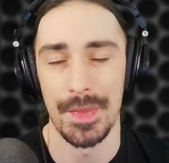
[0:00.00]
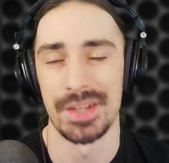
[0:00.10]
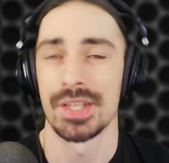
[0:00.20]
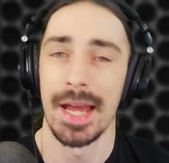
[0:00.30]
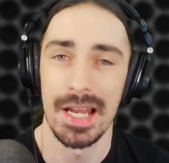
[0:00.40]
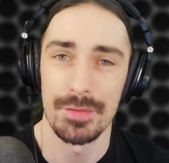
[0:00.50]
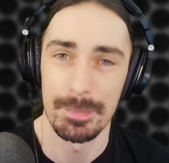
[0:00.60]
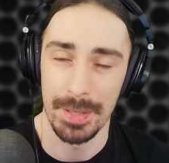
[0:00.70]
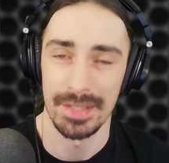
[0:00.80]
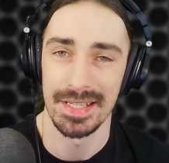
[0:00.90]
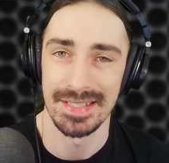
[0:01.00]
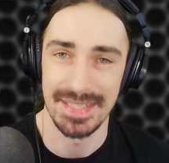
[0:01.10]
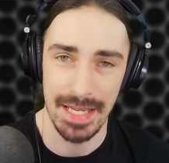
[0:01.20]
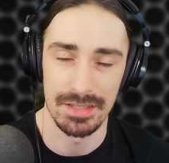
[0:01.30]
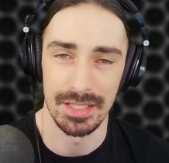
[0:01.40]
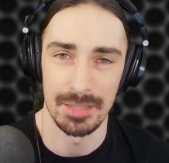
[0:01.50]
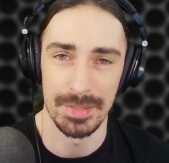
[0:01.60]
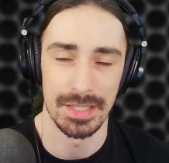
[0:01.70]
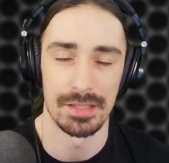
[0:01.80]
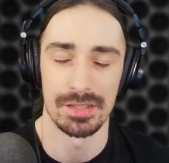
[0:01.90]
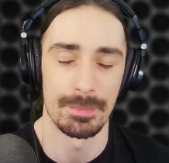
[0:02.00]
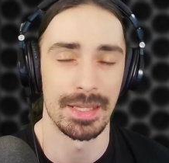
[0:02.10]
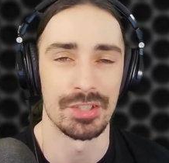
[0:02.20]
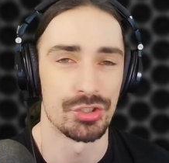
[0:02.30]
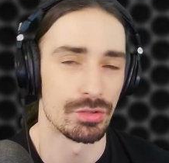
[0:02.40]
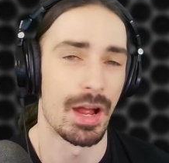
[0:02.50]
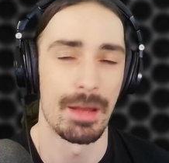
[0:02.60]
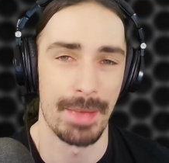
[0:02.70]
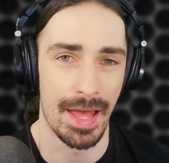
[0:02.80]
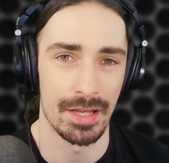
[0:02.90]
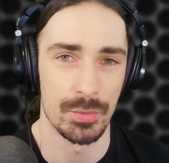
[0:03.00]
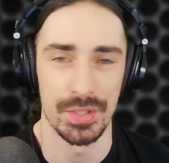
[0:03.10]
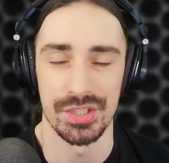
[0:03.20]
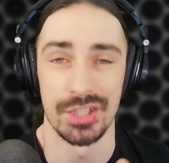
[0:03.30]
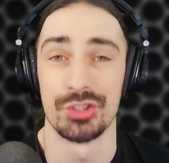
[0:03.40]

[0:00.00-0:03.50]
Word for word: And that's kind of a pun intended because the main drawback was the